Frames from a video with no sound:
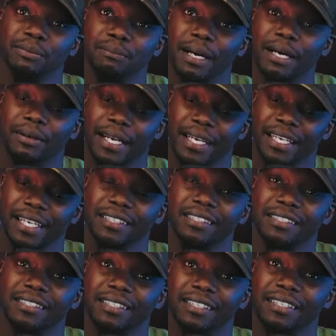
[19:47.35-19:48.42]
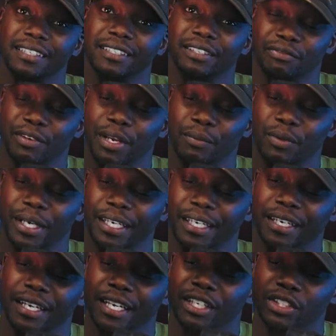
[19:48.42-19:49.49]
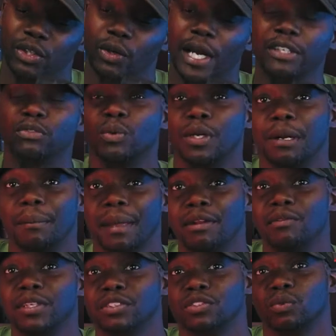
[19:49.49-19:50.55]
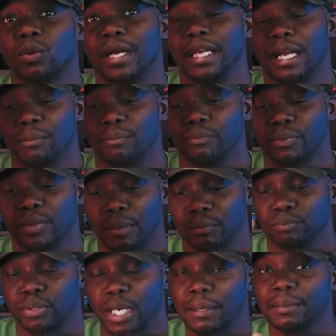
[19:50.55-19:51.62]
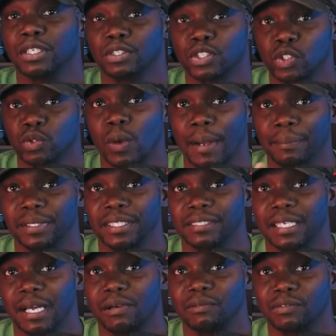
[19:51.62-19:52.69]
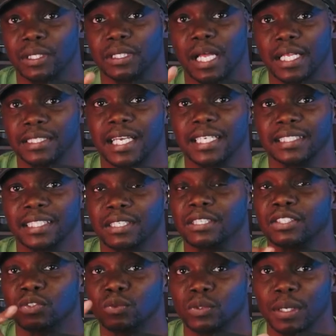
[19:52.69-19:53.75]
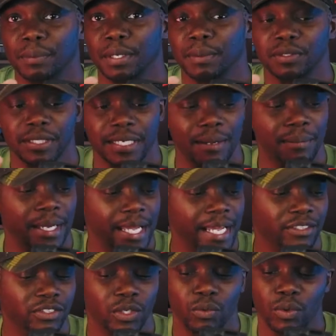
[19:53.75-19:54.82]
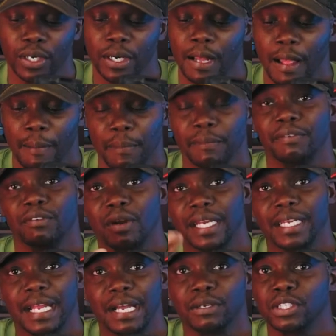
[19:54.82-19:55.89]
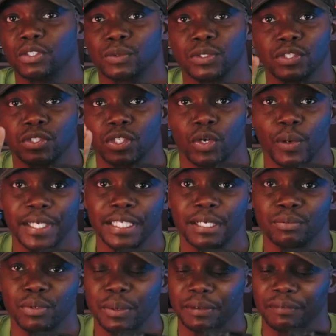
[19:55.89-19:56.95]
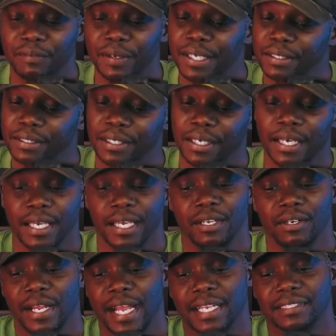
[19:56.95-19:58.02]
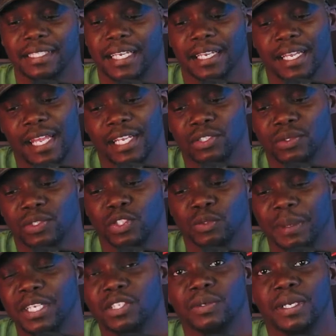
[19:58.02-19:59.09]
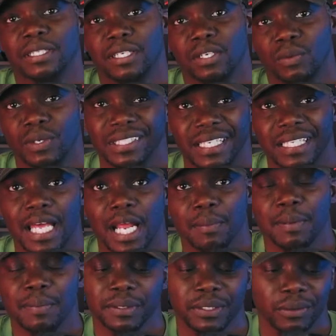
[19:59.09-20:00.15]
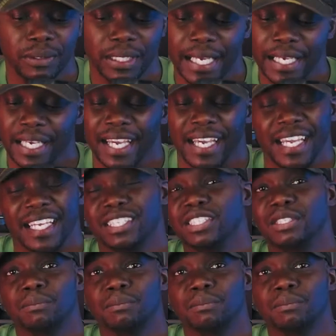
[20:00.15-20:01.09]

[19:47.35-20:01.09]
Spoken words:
mount against the frame right here. So that's one of the main reasons why I'm probably going to swap this out for a Law Tactical as soon as I'm able to get my hands on one. But for right now, this was just a quick temporary fix. You know, it has that extra space right there, which a lot of people don't like. It doesn't